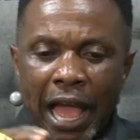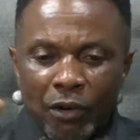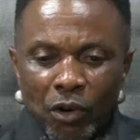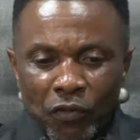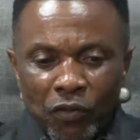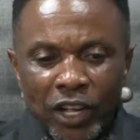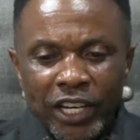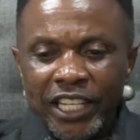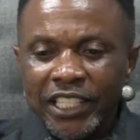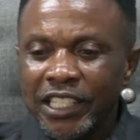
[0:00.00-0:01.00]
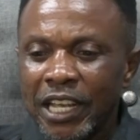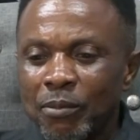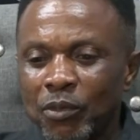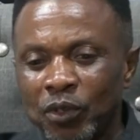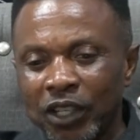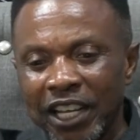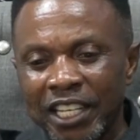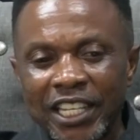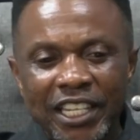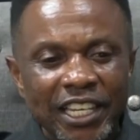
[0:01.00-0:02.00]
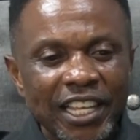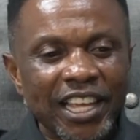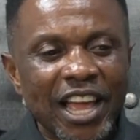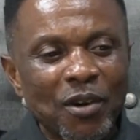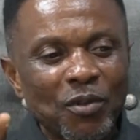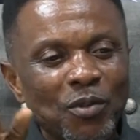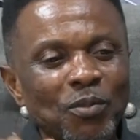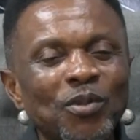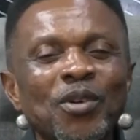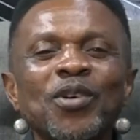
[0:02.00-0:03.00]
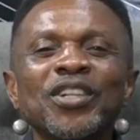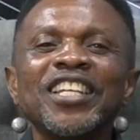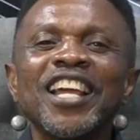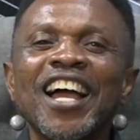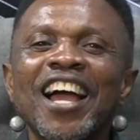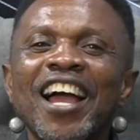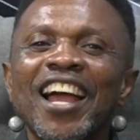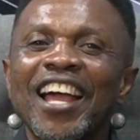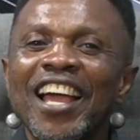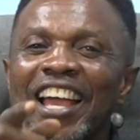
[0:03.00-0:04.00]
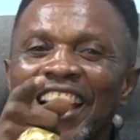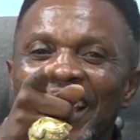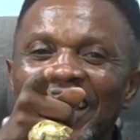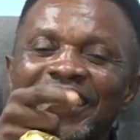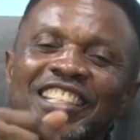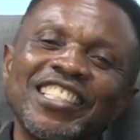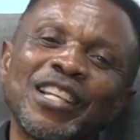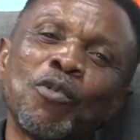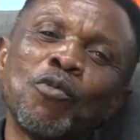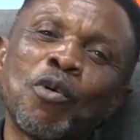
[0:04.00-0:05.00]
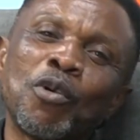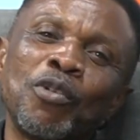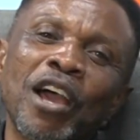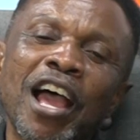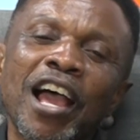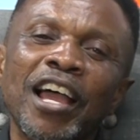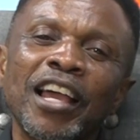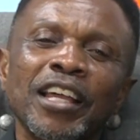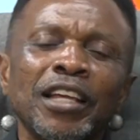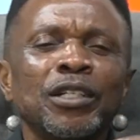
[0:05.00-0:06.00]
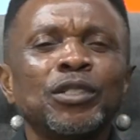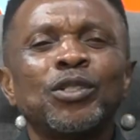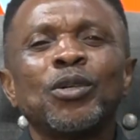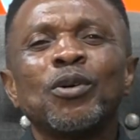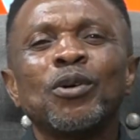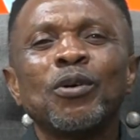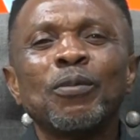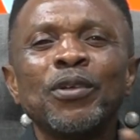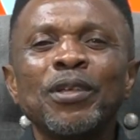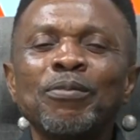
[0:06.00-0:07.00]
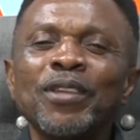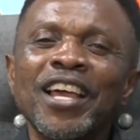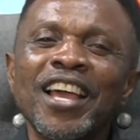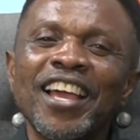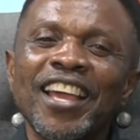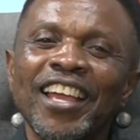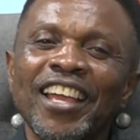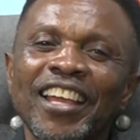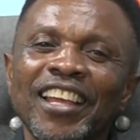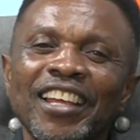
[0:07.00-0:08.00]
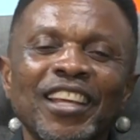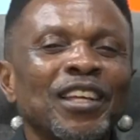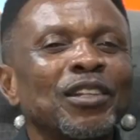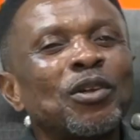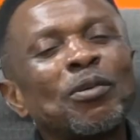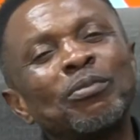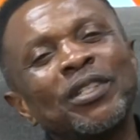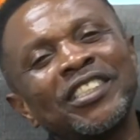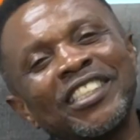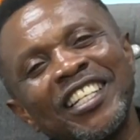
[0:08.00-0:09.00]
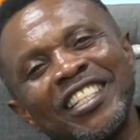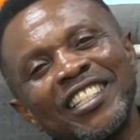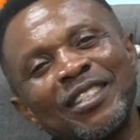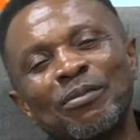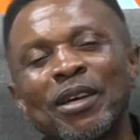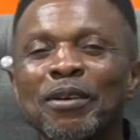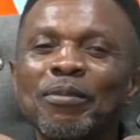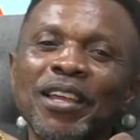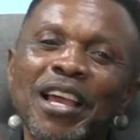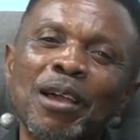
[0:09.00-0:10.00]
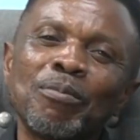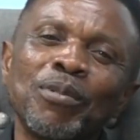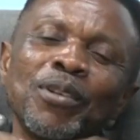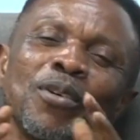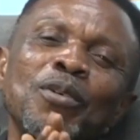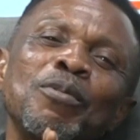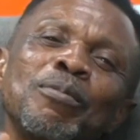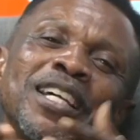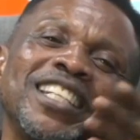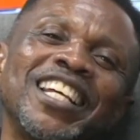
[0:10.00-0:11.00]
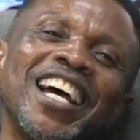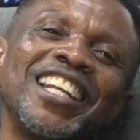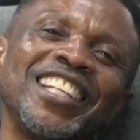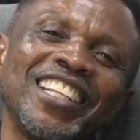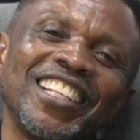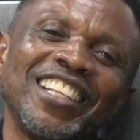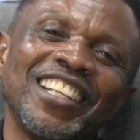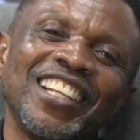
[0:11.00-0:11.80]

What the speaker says: don't for a dish, ya moo, ya did ya moo, bro, ya. Ain't he so water? Show be beer. Don't be stingy, make me happy, oh my darling.